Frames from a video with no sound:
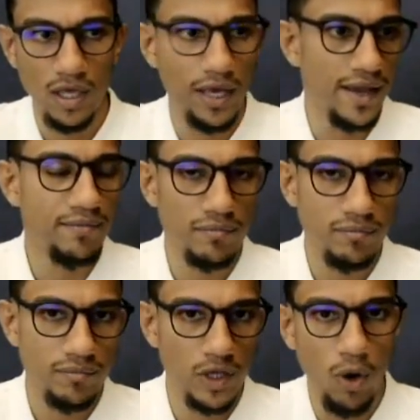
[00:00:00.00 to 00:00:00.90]
He can,
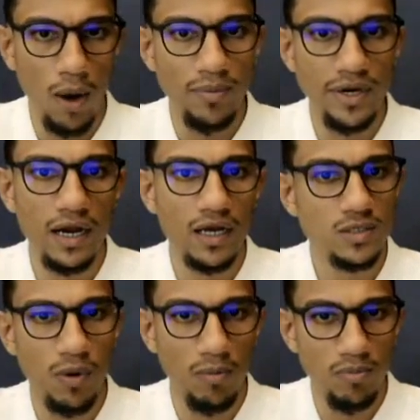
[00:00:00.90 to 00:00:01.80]
update
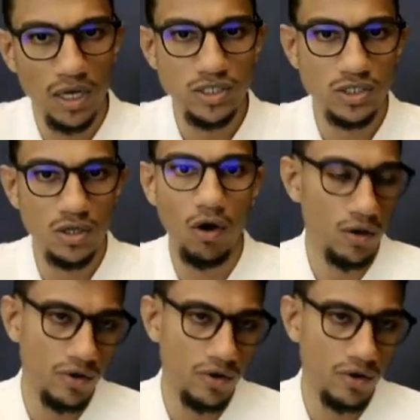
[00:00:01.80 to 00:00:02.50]
as published.